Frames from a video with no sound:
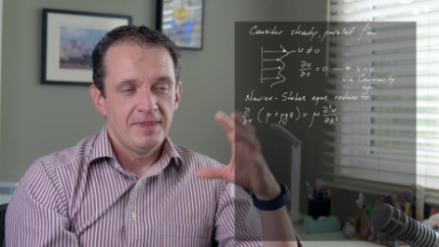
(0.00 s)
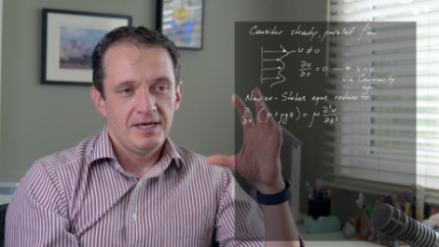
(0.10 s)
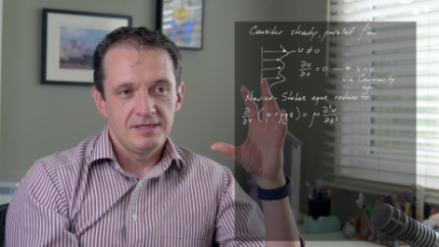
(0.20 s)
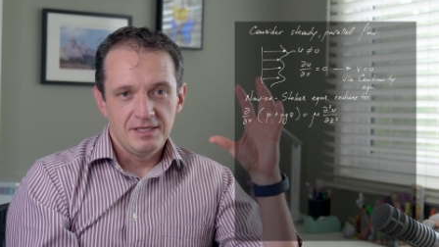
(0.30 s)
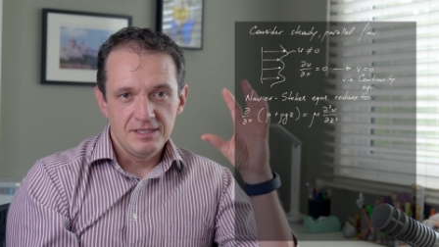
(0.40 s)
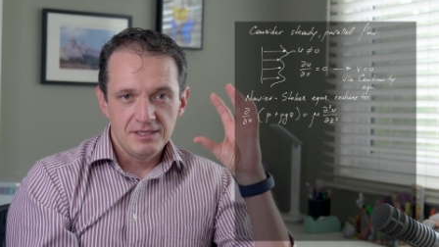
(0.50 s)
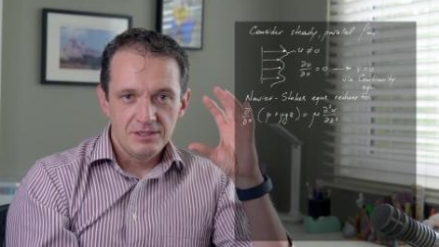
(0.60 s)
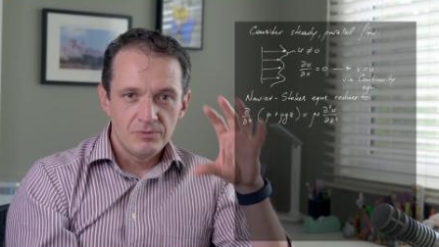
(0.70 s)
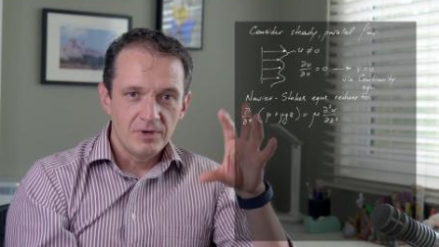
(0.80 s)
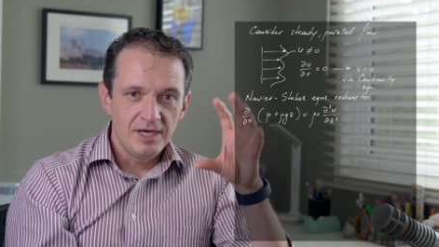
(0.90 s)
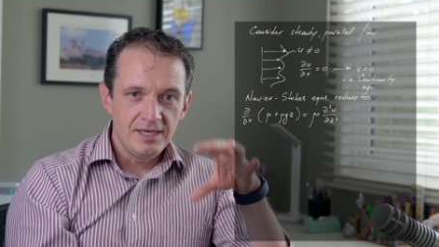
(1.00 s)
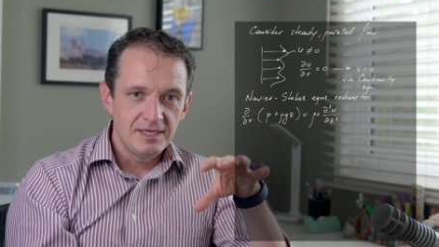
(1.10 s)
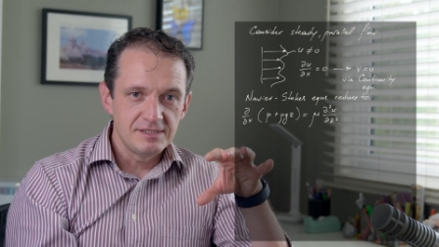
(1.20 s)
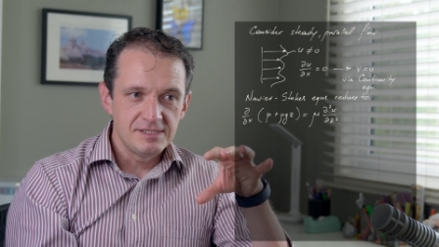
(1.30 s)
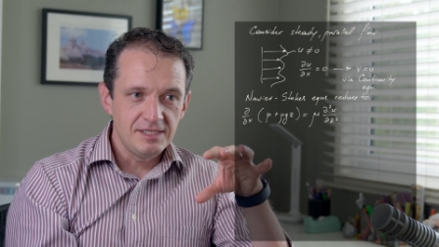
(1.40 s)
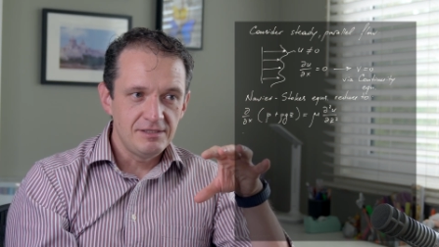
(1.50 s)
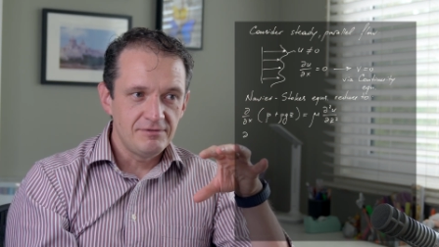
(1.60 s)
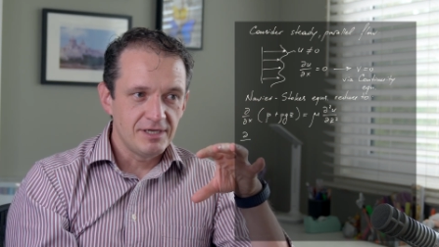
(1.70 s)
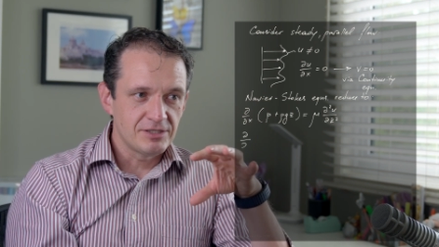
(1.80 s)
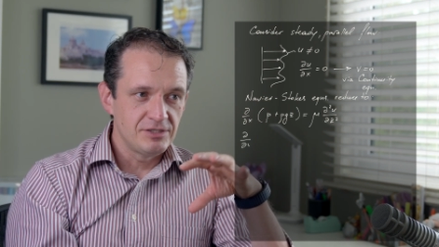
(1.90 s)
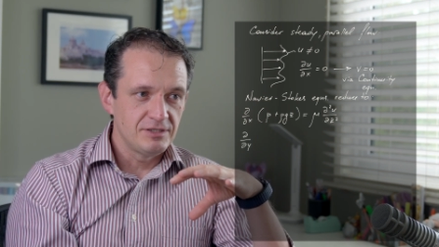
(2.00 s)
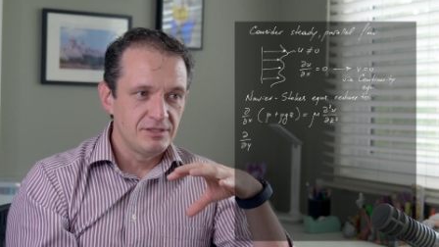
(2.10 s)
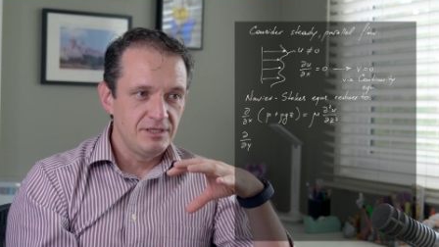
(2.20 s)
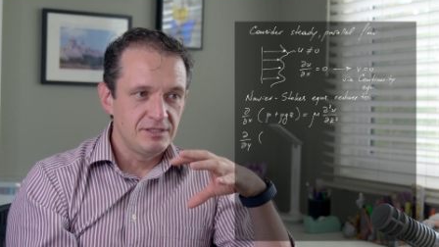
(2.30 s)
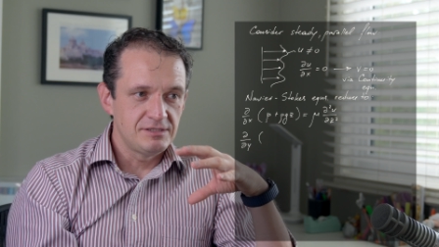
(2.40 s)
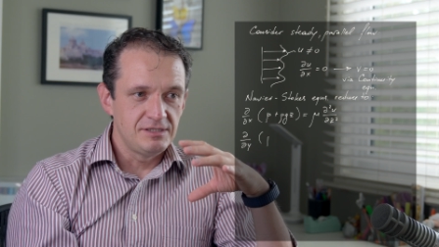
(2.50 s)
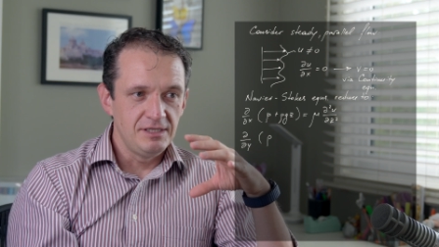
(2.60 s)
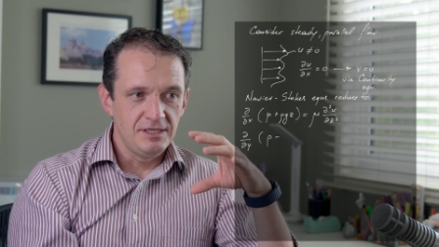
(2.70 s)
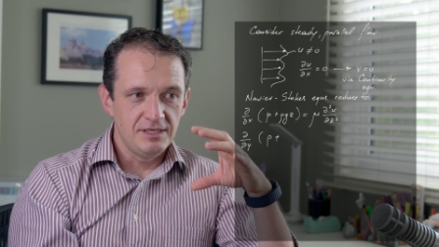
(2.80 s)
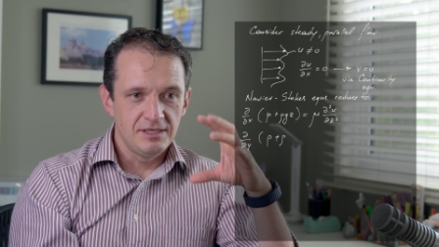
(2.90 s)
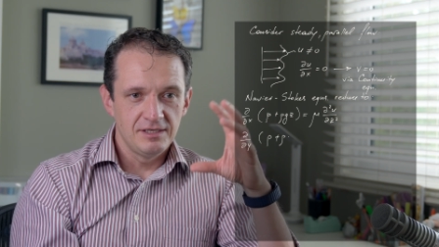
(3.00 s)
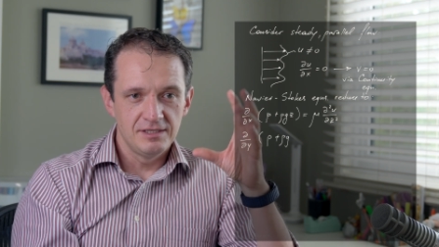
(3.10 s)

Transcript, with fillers: and in the y and z direction it's the